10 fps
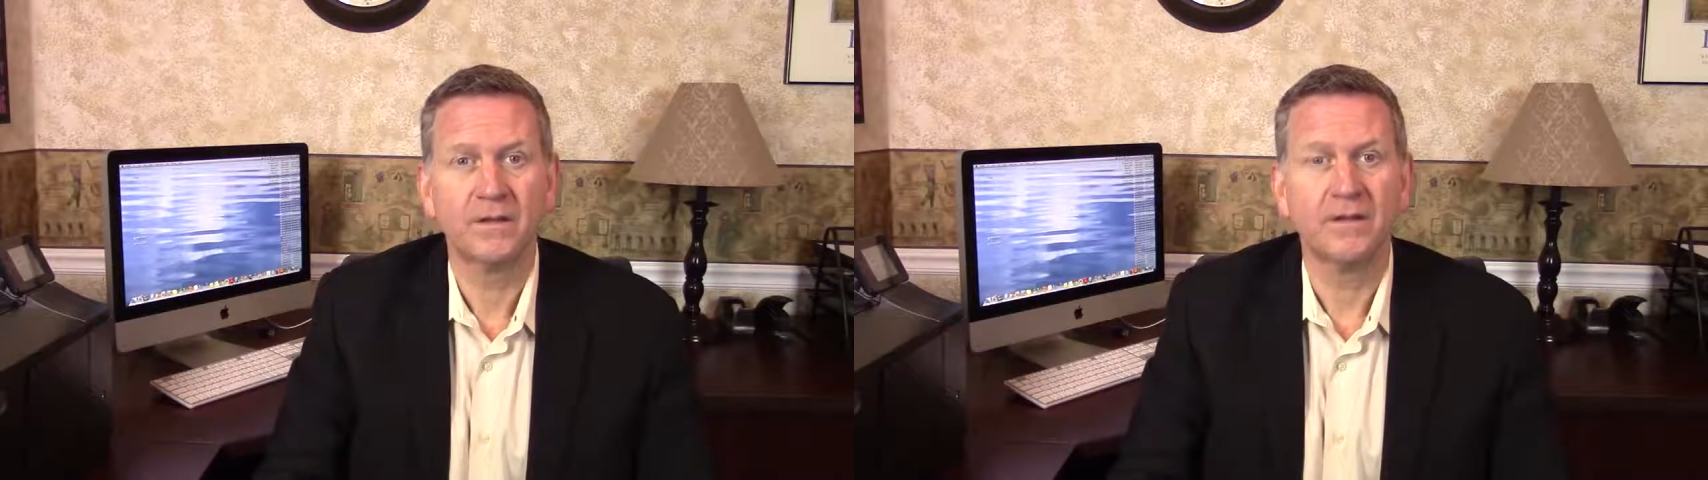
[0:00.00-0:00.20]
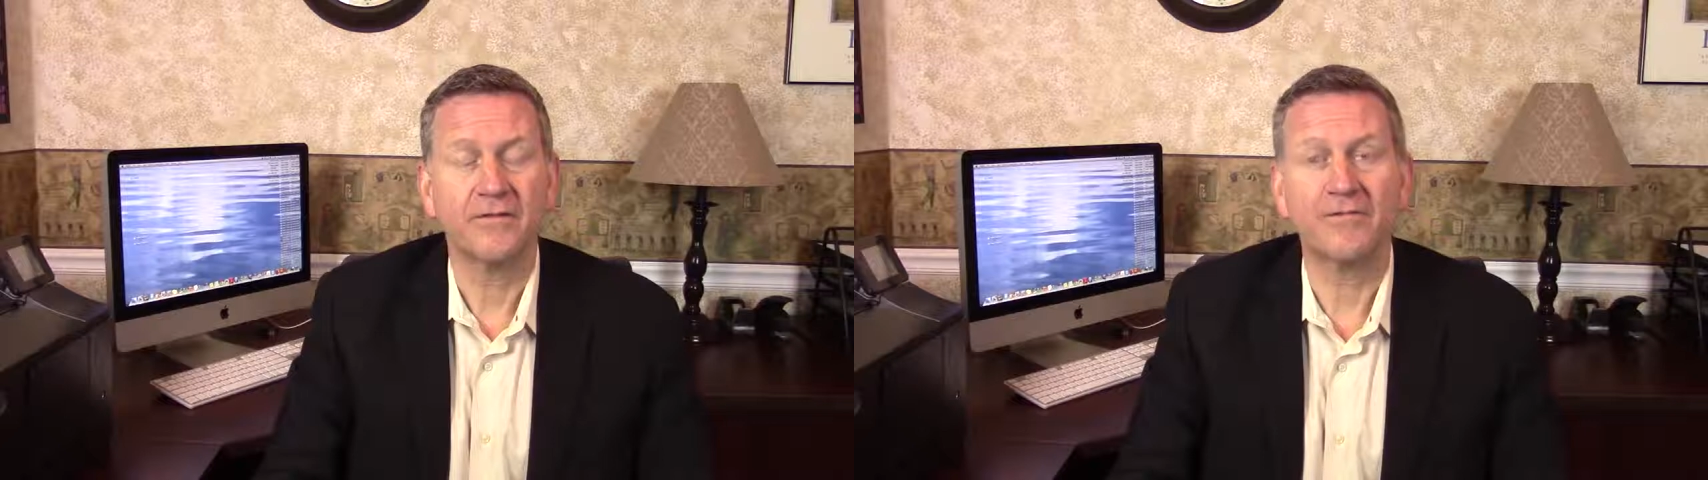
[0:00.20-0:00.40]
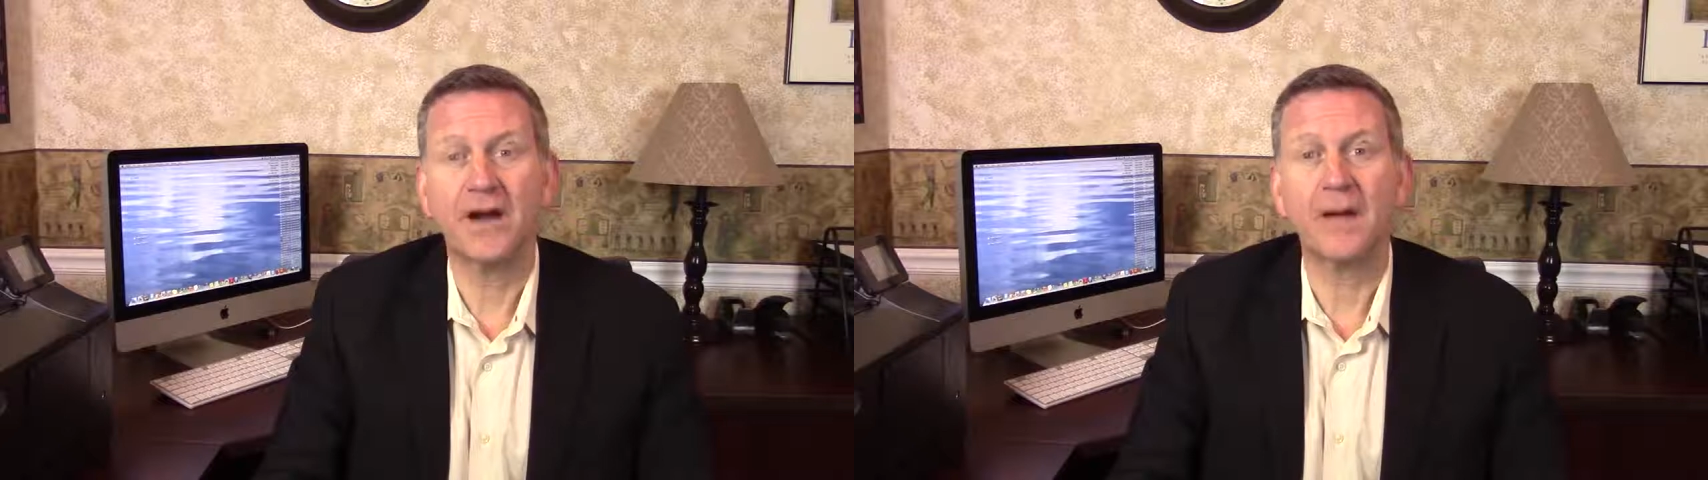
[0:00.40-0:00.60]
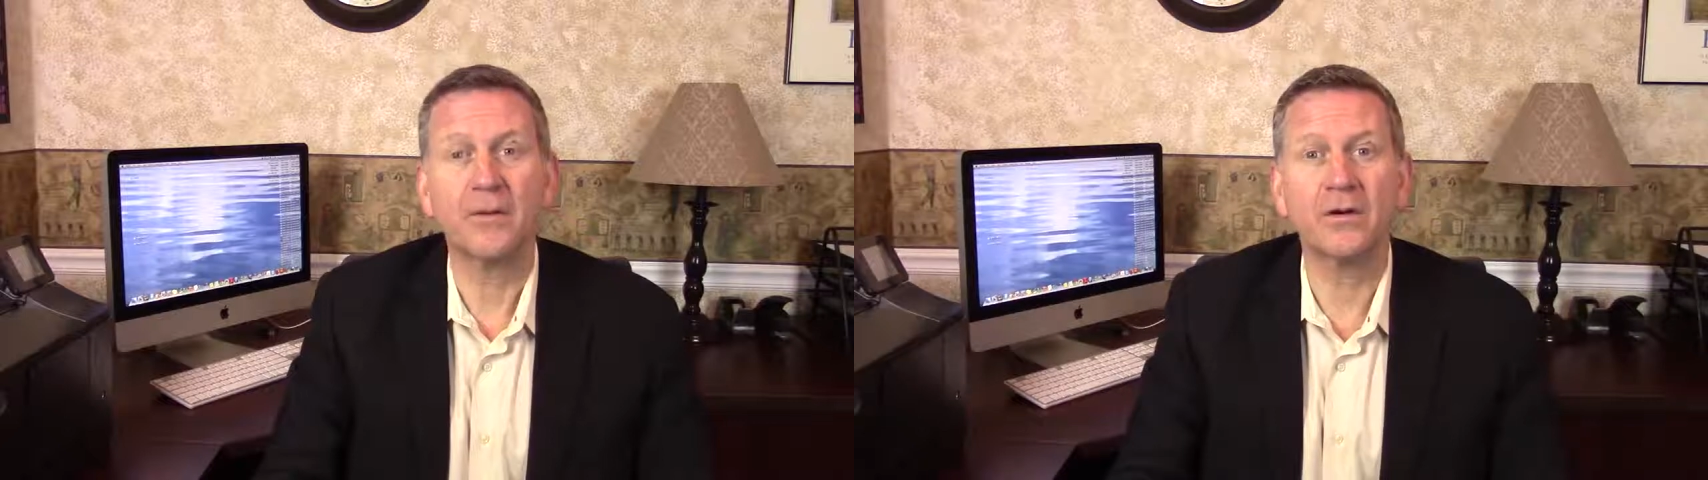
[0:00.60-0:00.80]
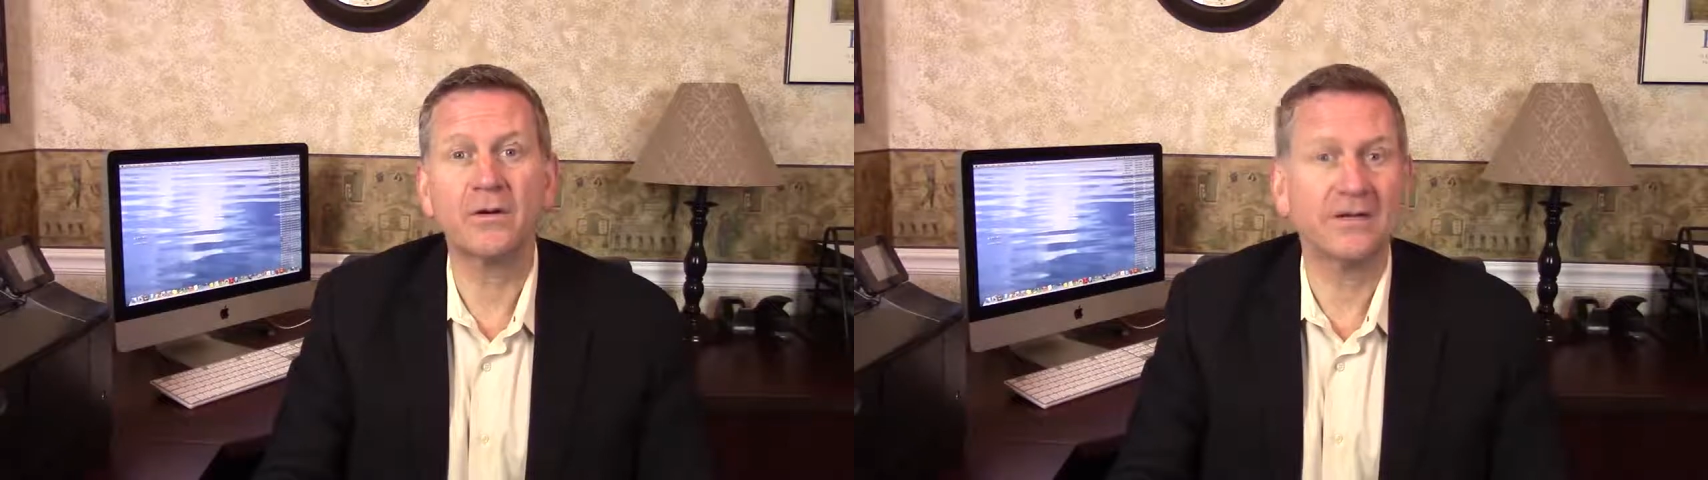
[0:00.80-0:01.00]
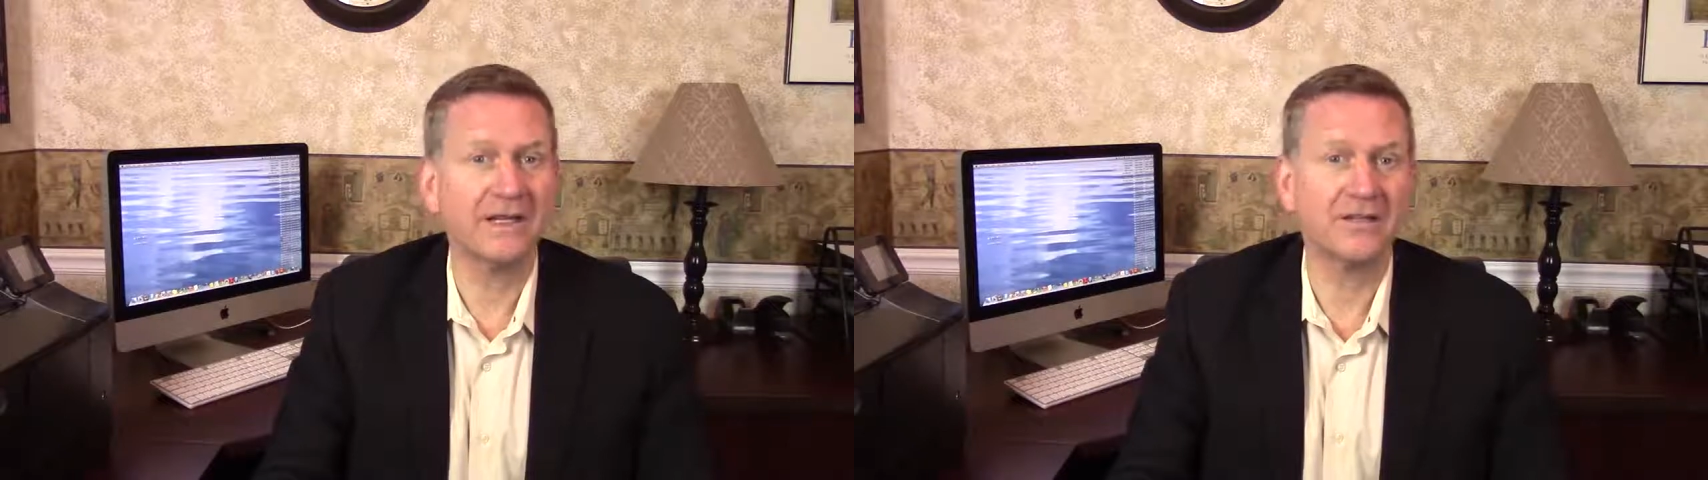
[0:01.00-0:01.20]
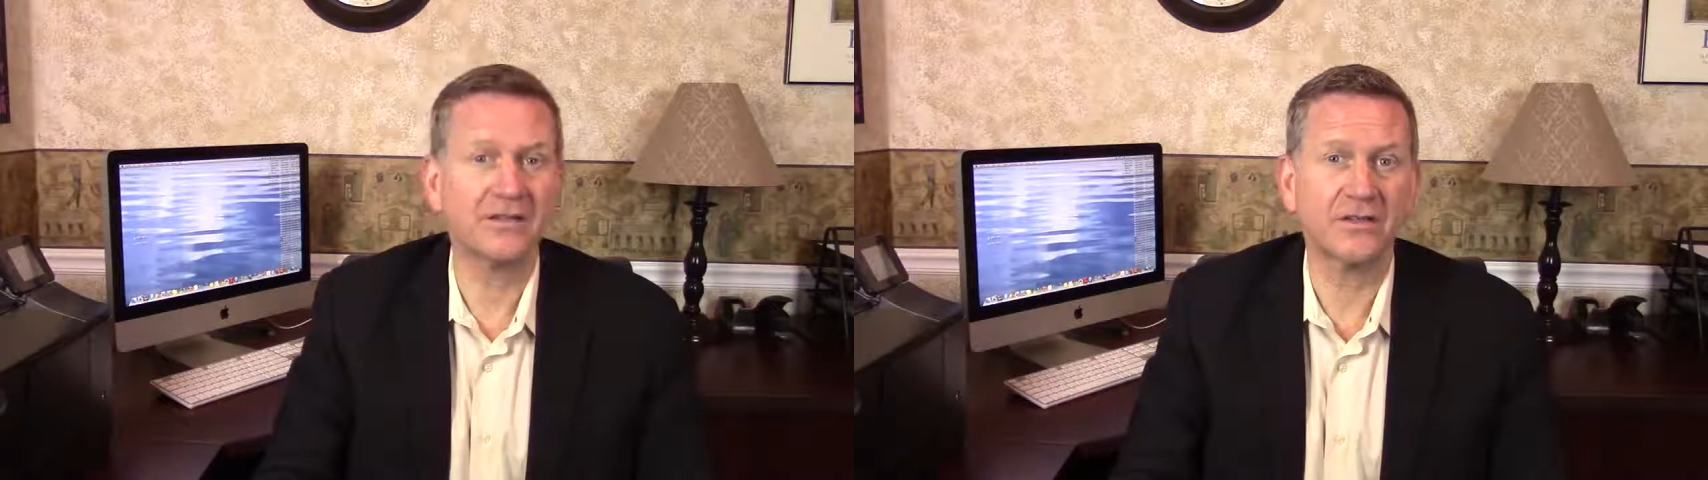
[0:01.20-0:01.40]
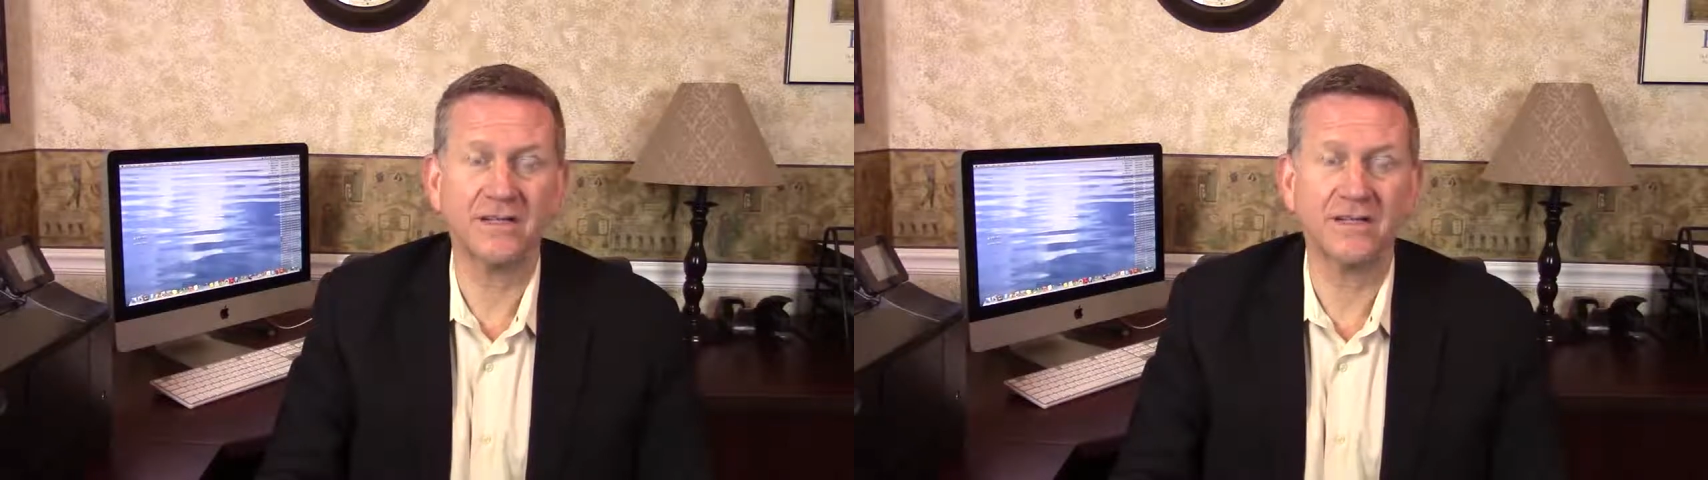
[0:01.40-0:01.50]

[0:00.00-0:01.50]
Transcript: The fiber laser